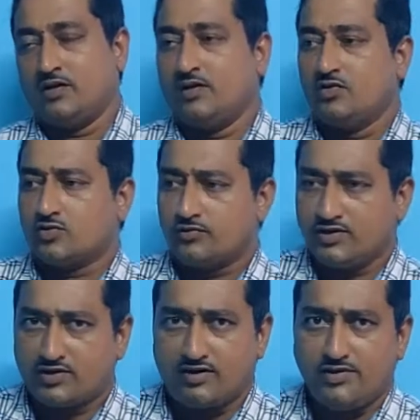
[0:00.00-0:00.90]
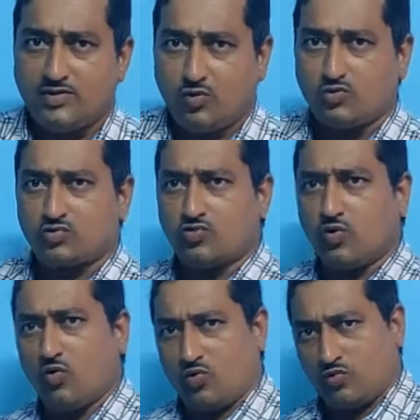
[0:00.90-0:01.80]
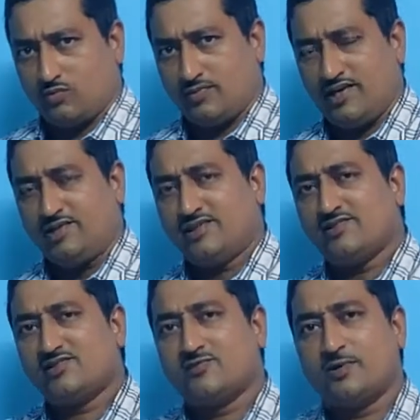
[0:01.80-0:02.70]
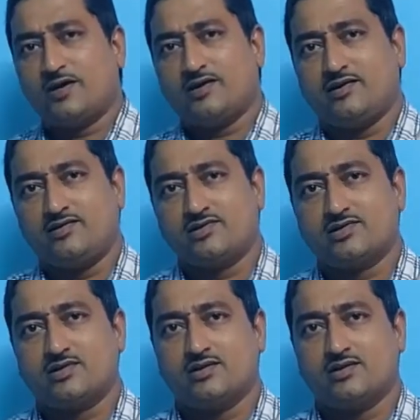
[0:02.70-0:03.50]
So, when Ravi goes home, he tells his parents,